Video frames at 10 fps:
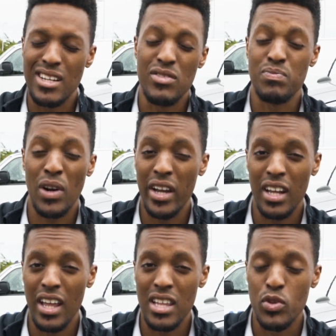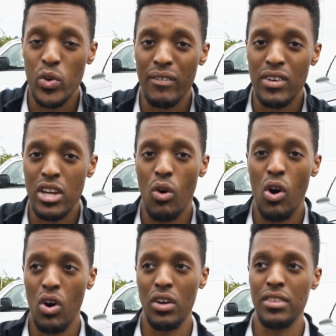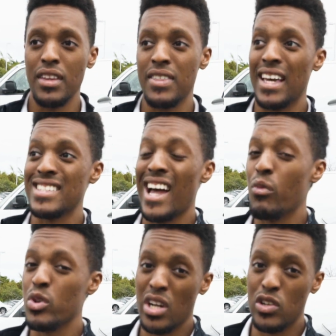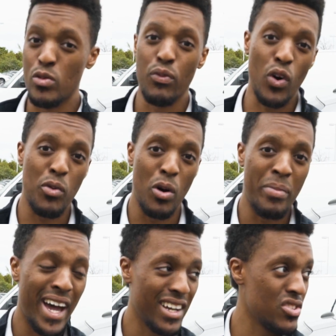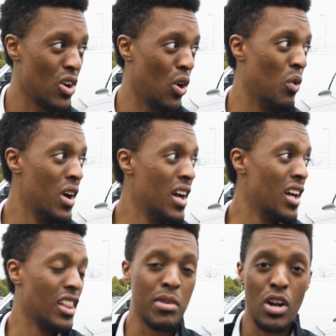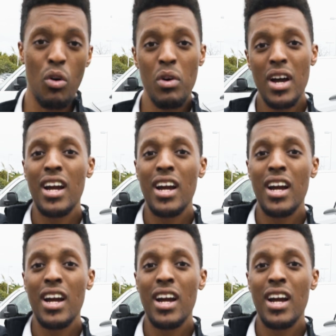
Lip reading: I was probably going to end up doing a video on the things I wish I knew before I bought bags, so let me know,